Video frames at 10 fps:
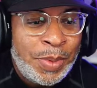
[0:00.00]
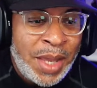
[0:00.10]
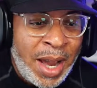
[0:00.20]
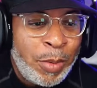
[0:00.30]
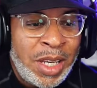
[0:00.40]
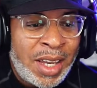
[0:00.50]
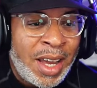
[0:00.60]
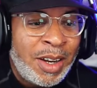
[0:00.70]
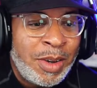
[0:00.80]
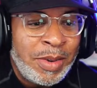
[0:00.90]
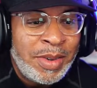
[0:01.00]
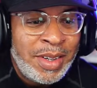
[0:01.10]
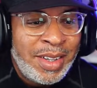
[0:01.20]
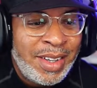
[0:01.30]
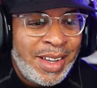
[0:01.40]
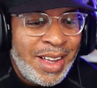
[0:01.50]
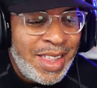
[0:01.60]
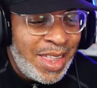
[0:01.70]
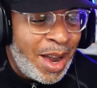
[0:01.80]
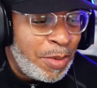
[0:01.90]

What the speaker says: That we can do. That